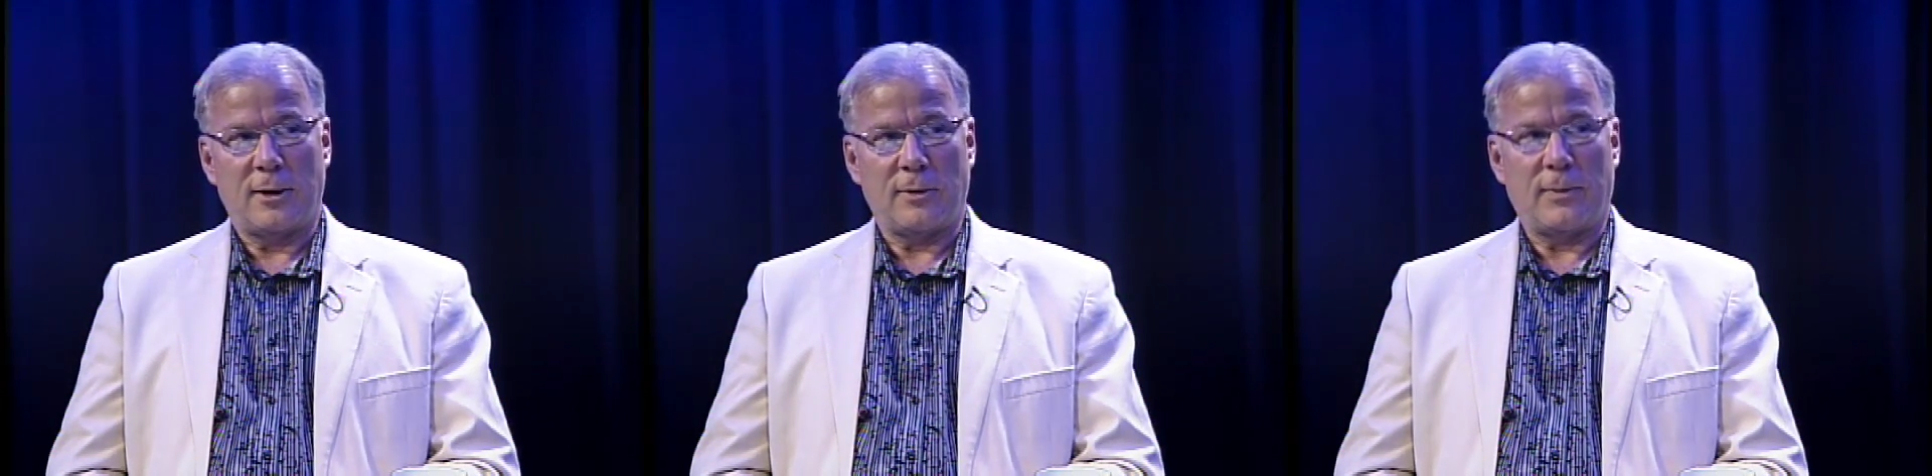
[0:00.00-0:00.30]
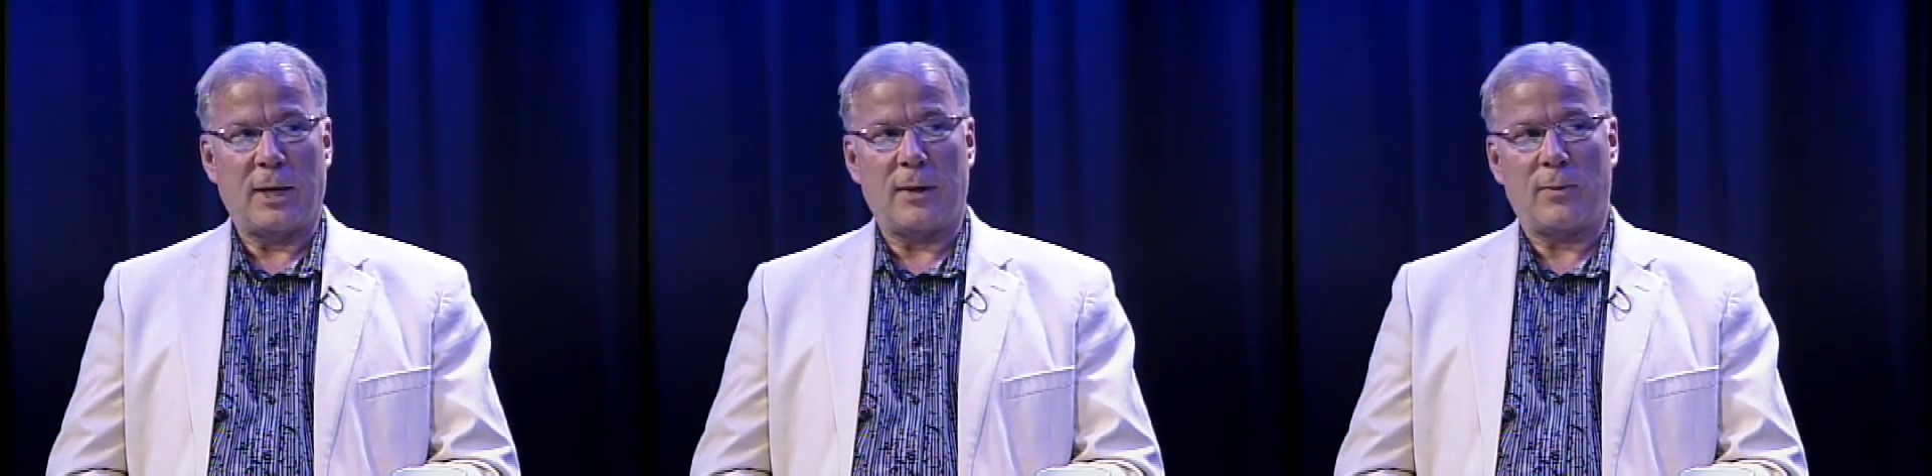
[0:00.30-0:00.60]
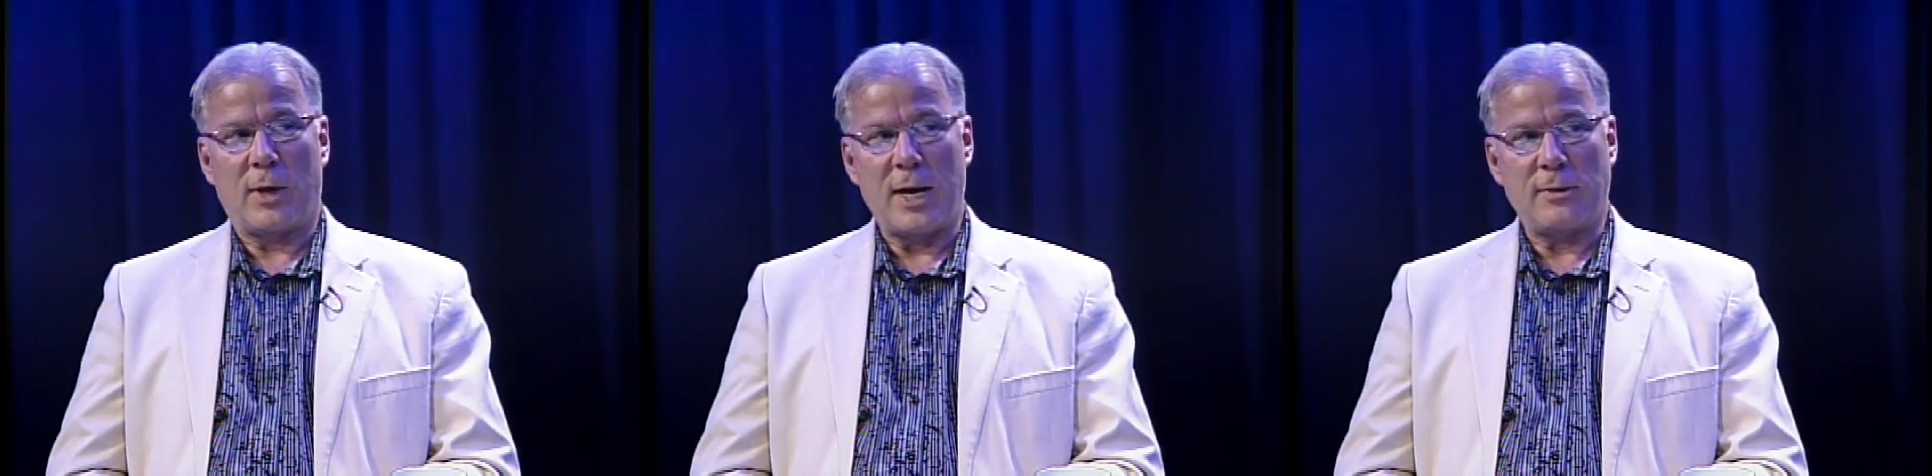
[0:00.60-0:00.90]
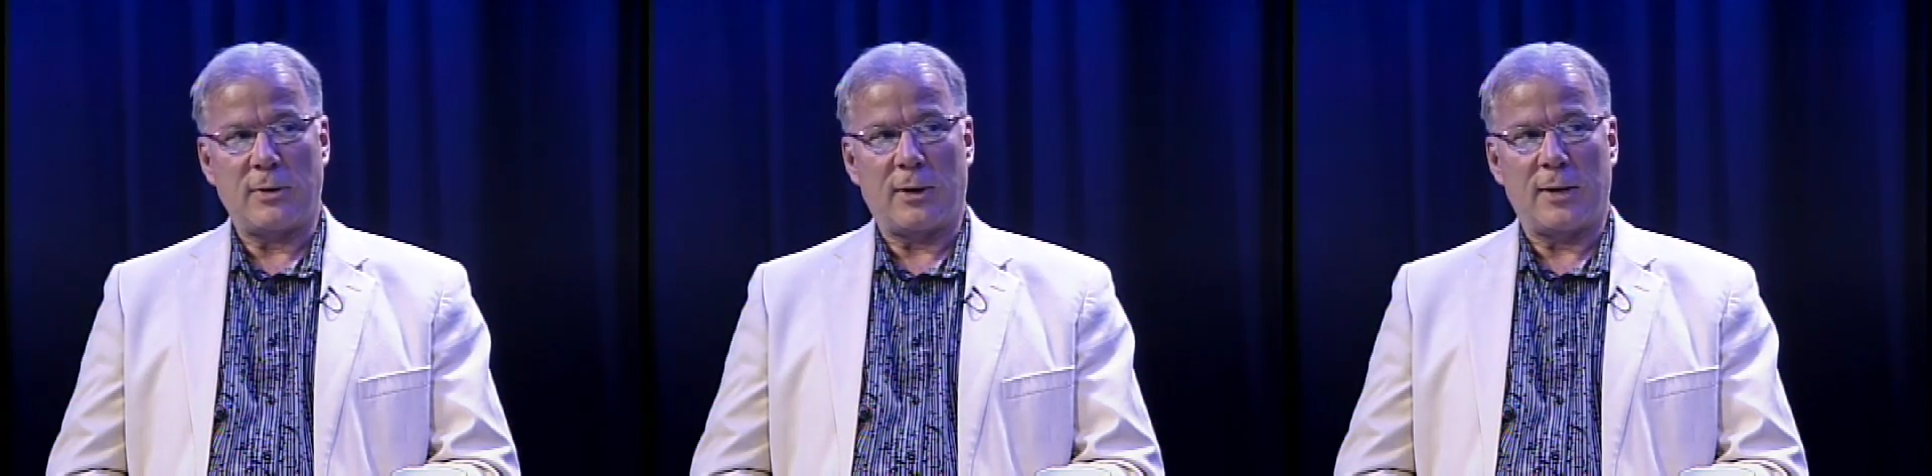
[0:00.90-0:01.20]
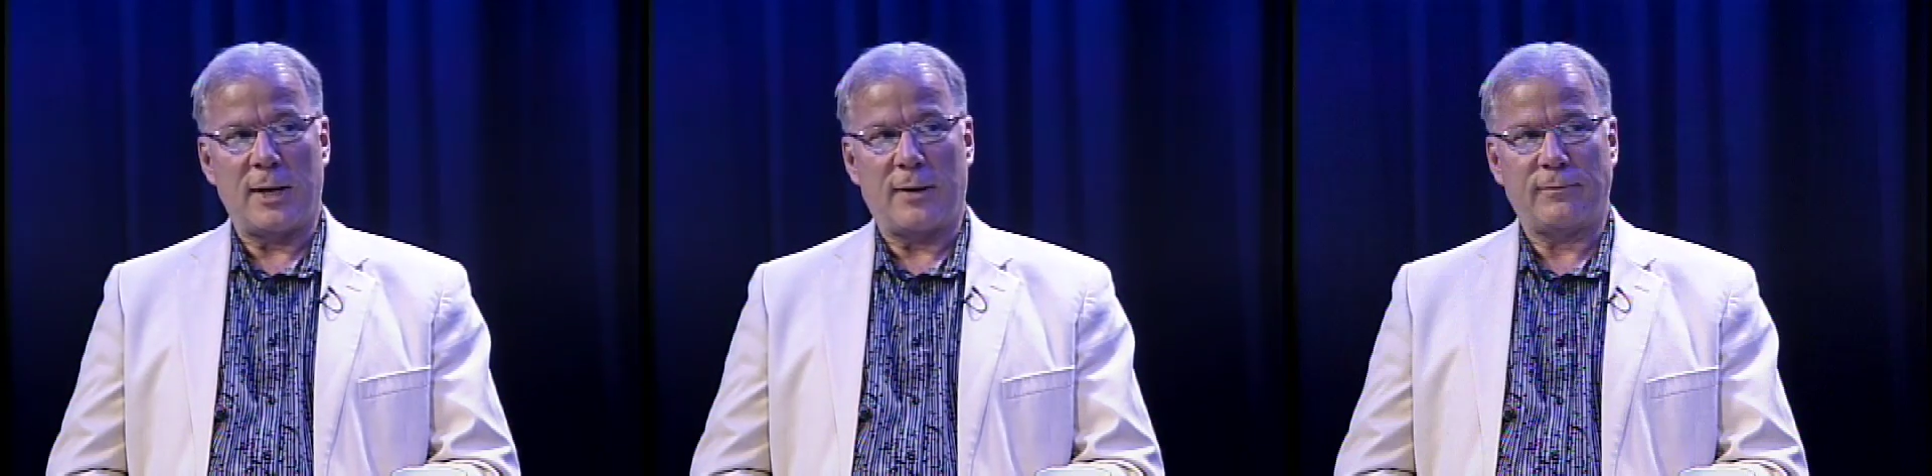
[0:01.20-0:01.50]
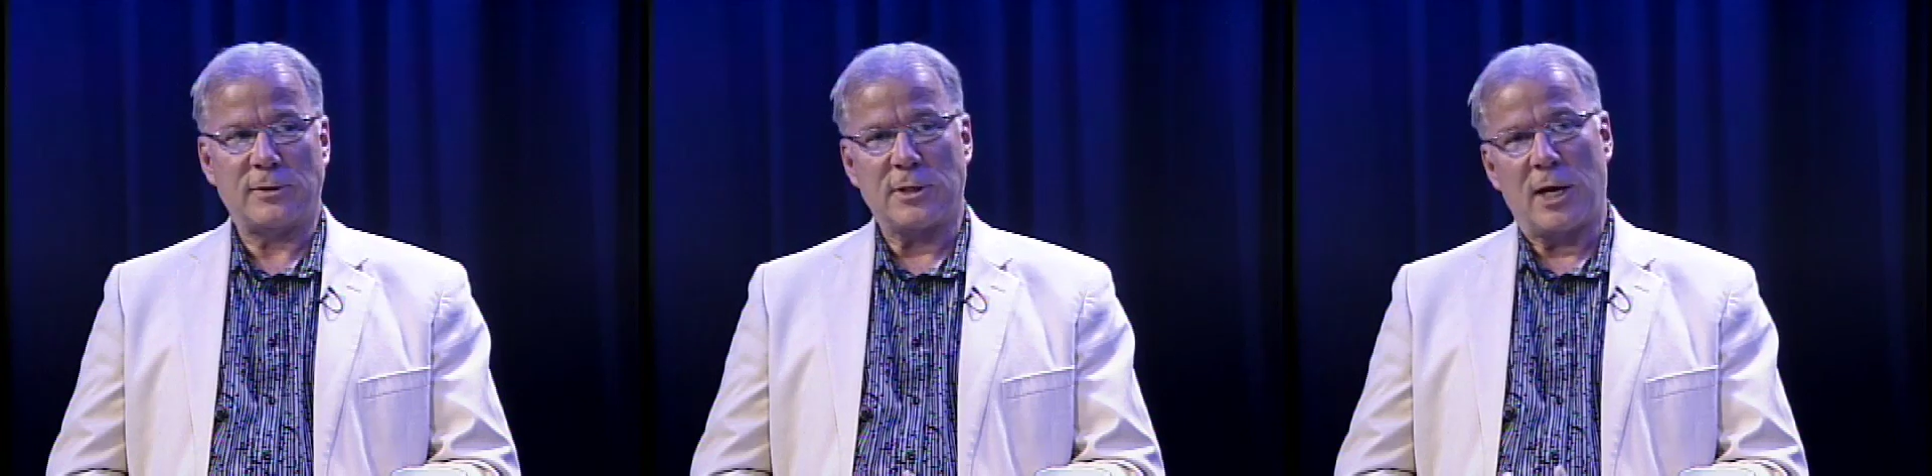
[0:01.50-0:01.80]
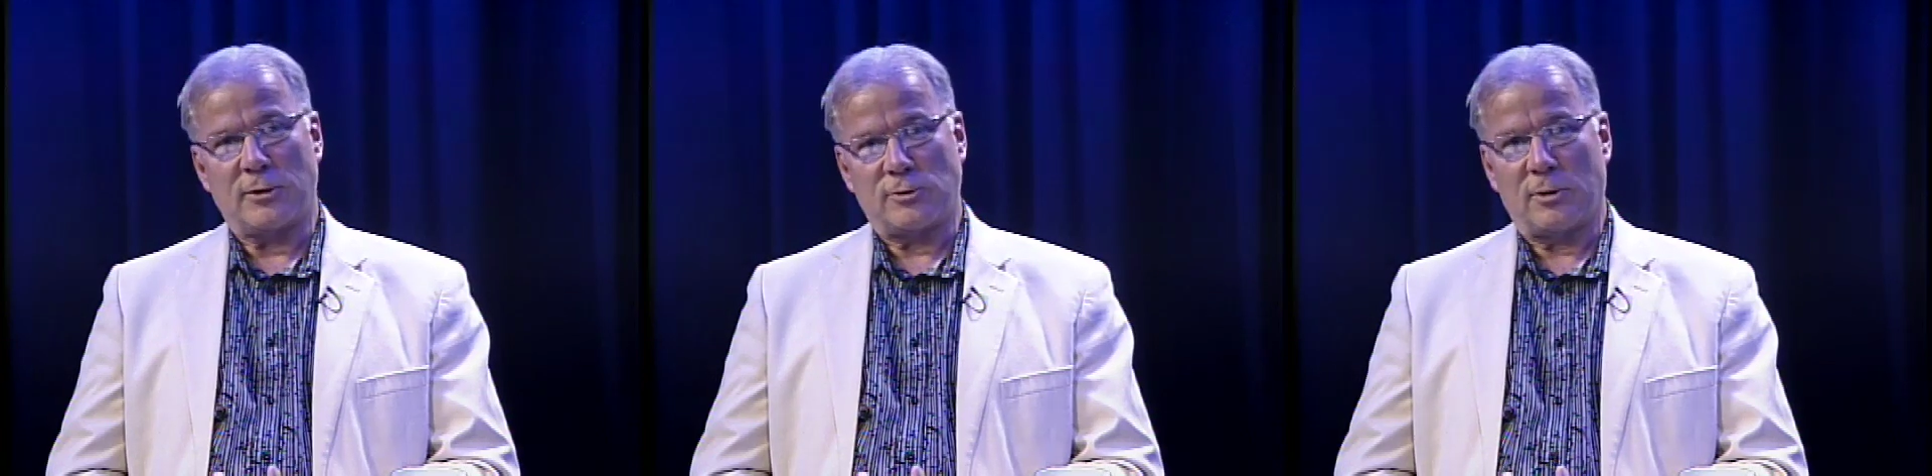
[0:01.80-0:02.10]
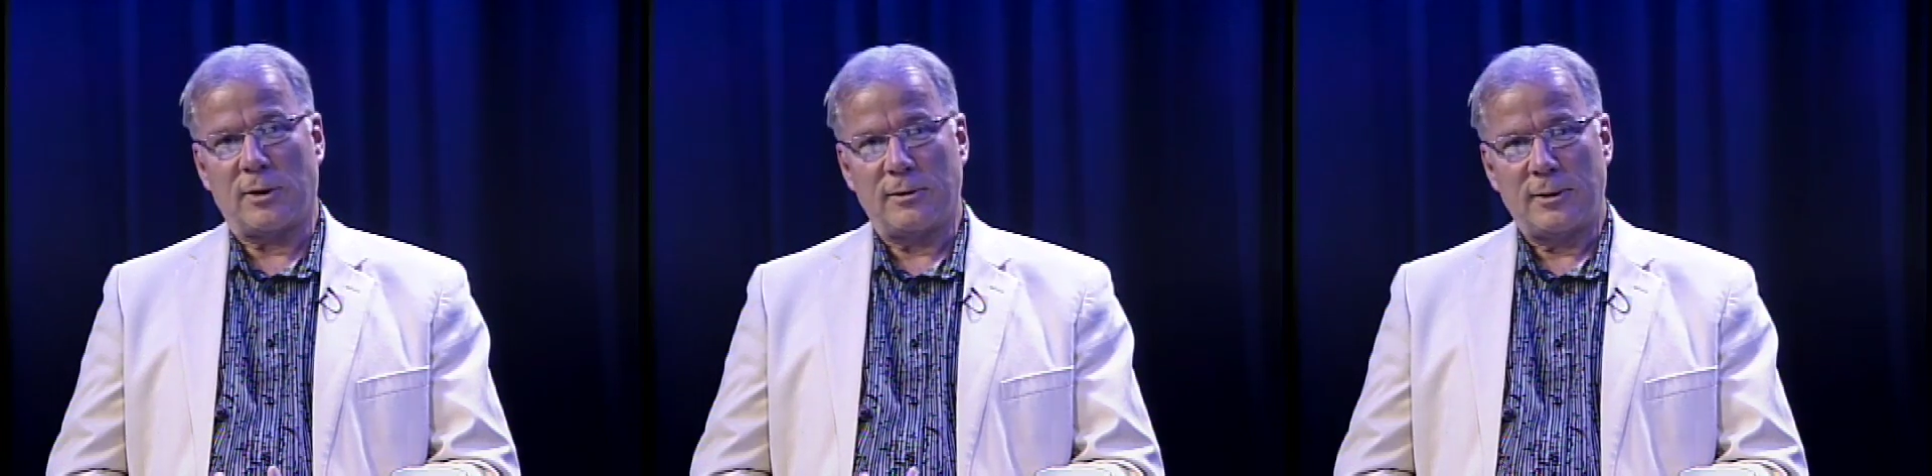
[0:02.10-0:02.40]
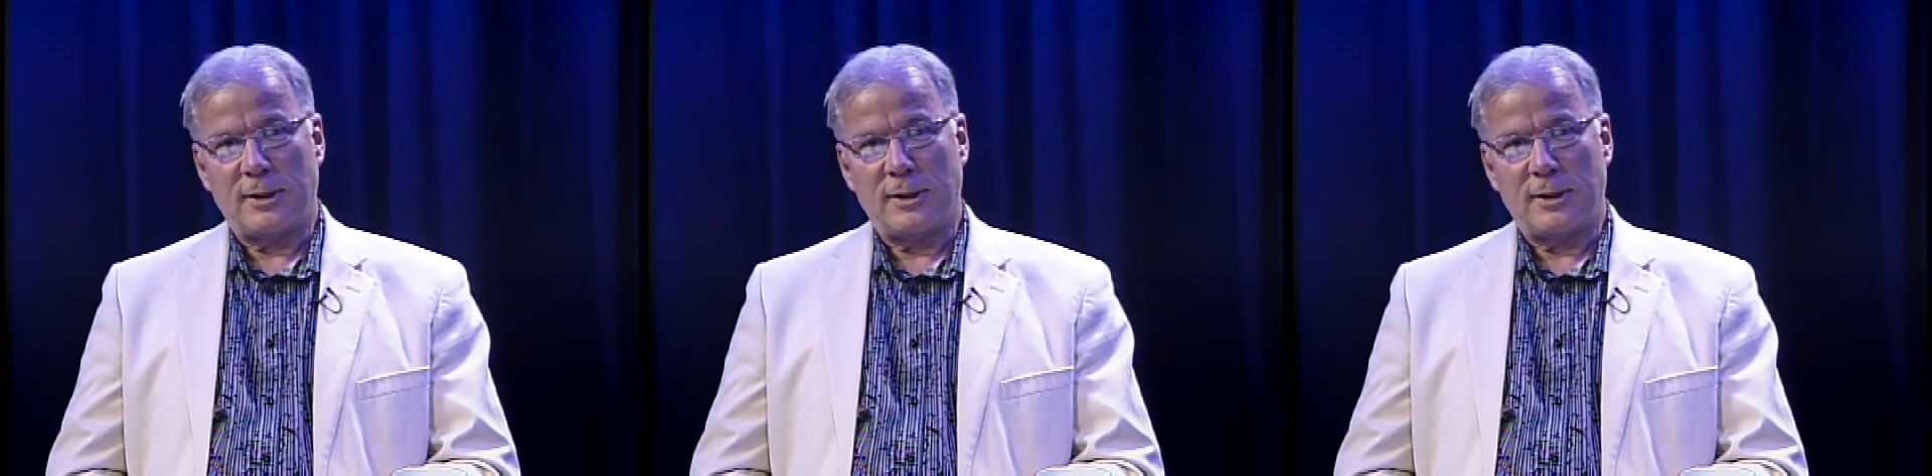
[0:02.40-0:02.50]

On the bottom right, they'll have the schedule.